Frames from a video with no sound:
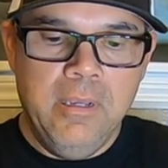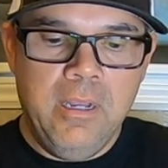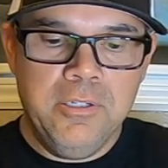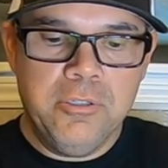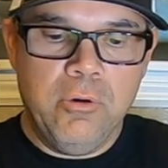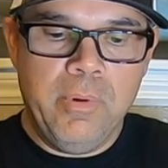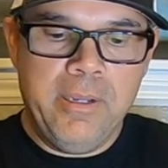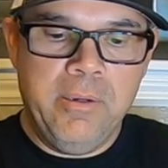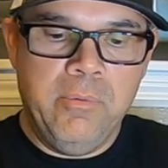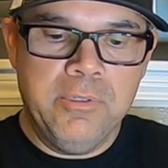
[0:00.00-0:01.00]
I'll just go
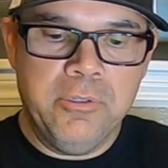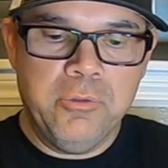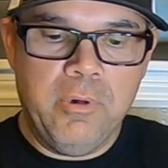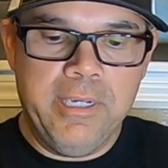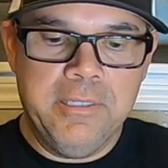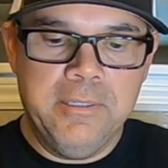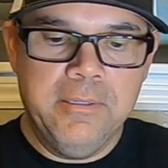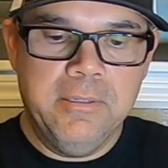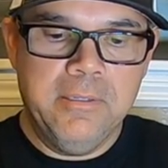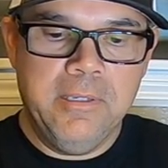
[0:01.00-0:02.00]
around it once or twice,
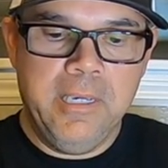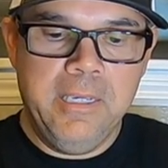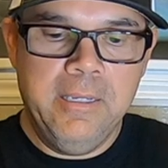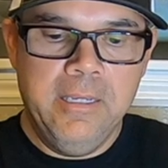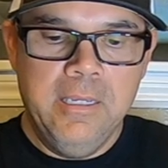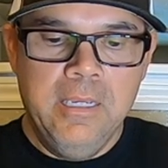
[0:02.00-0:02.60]
okay?